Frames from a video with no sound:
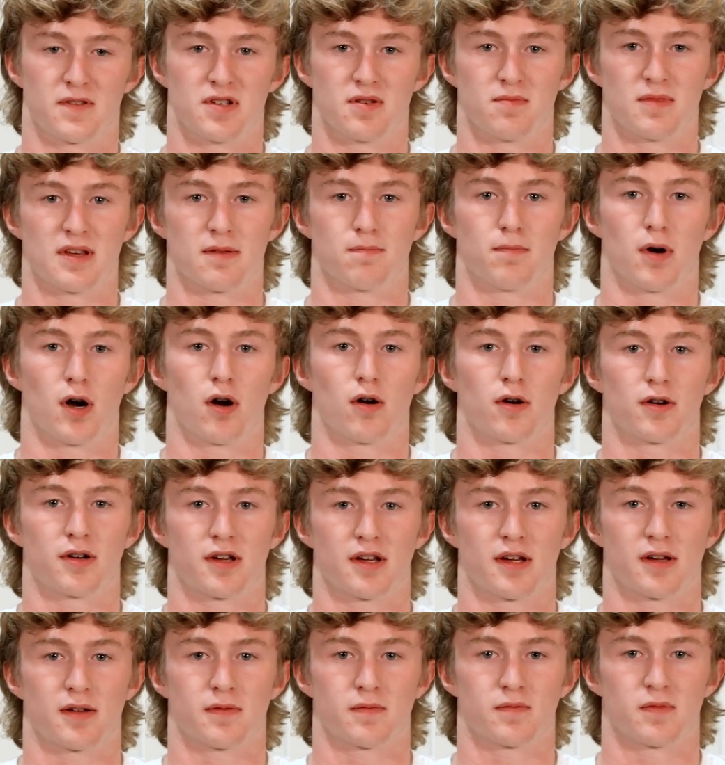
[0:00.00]
to me
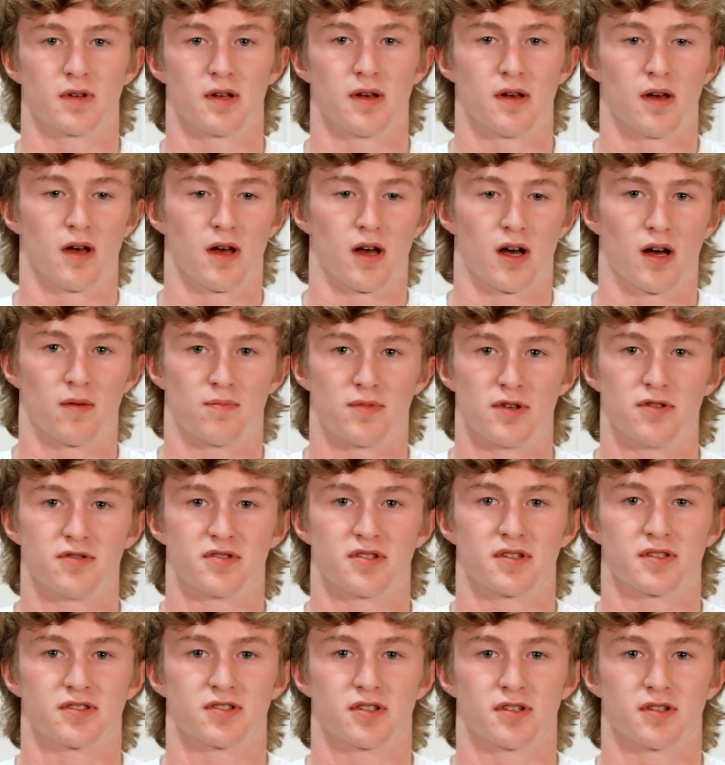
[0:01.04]
partying,
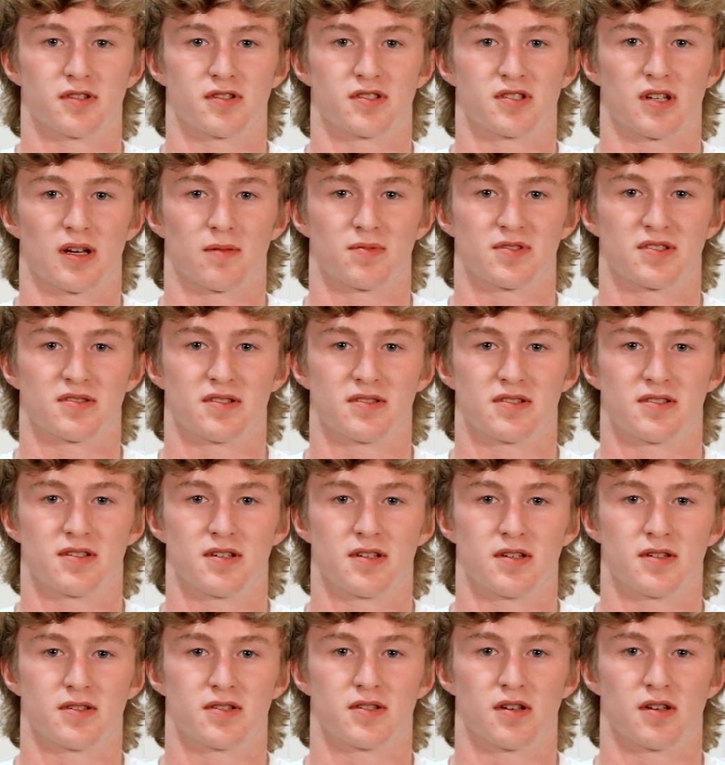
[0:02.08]
abusing certain
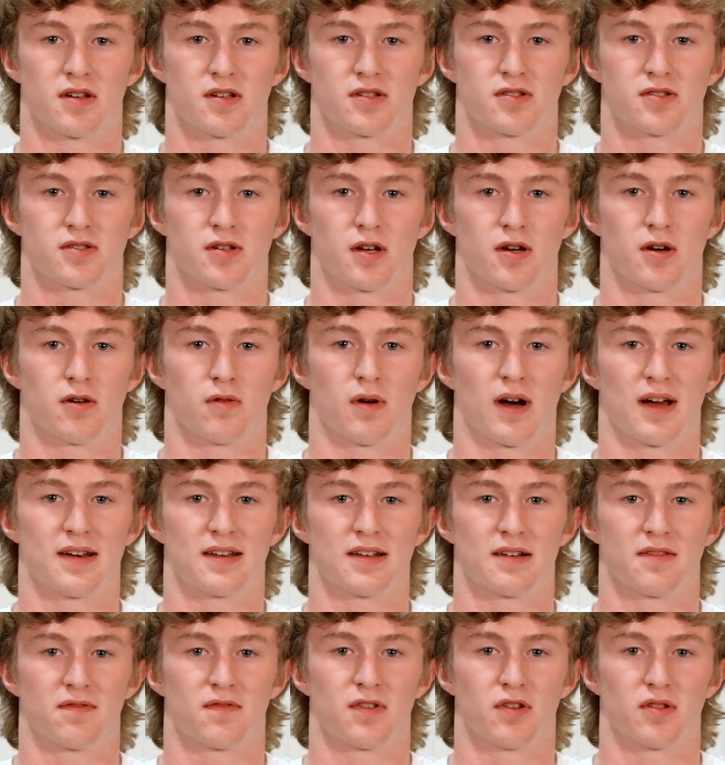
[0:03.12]
substances, so I
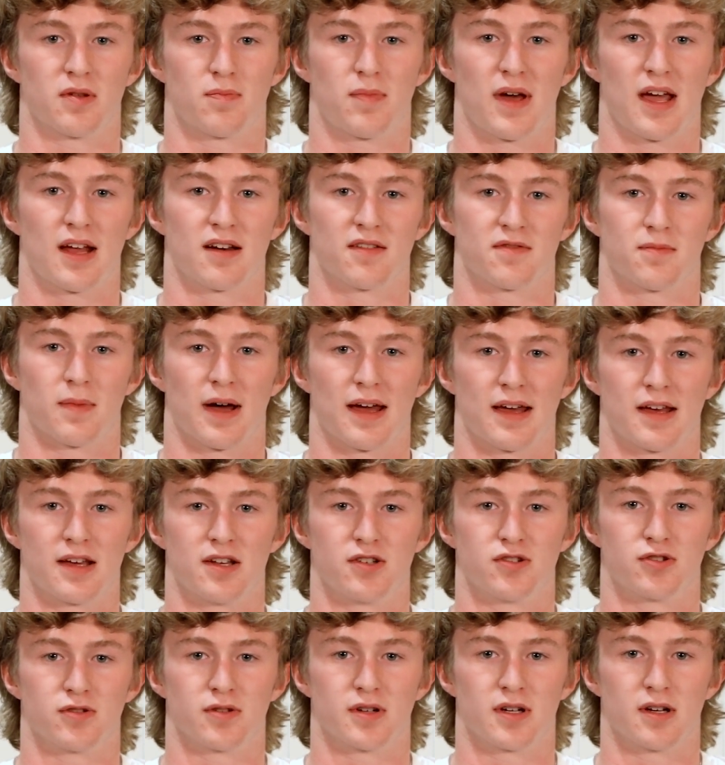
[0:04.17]
didn't feel the pain of my
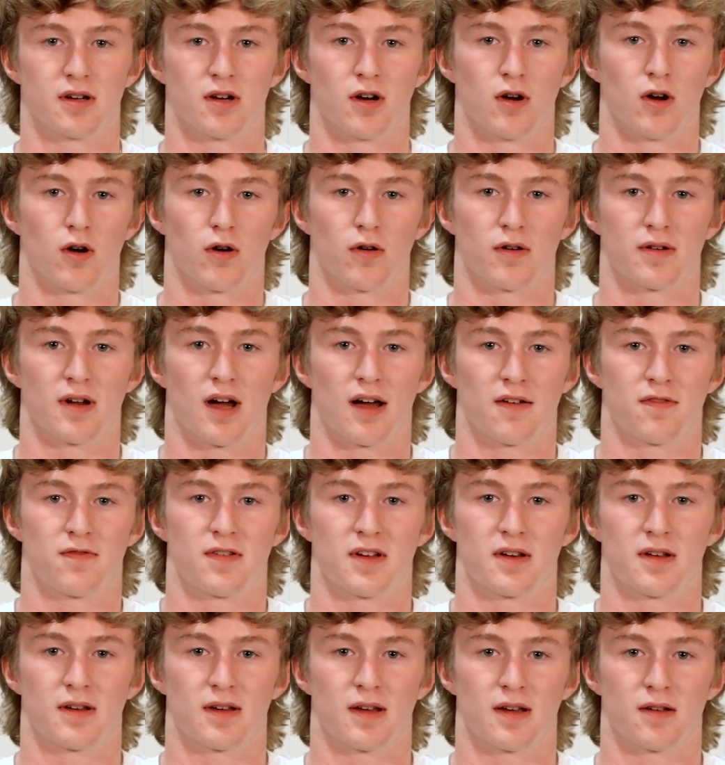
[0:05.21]
injury or not
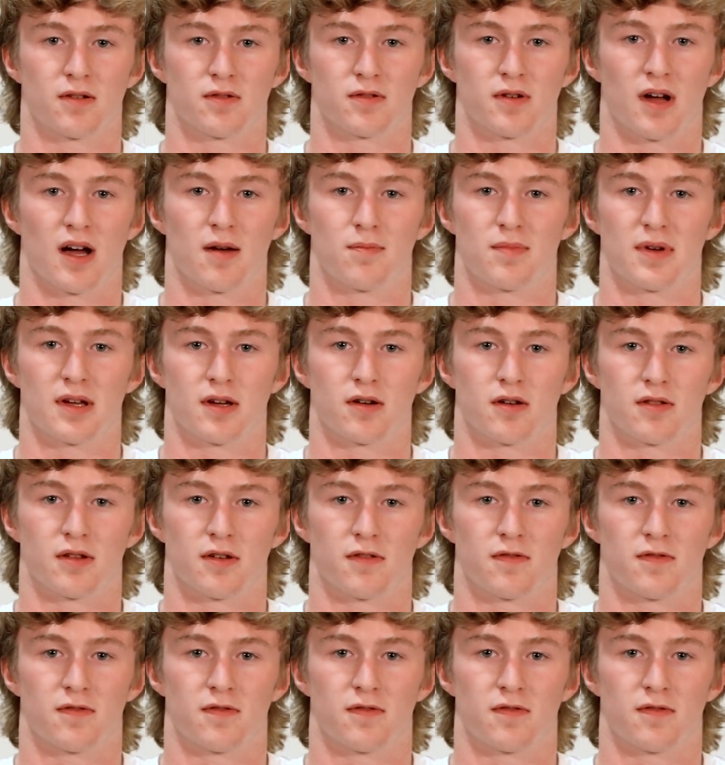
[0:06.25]
fitting in or not being on the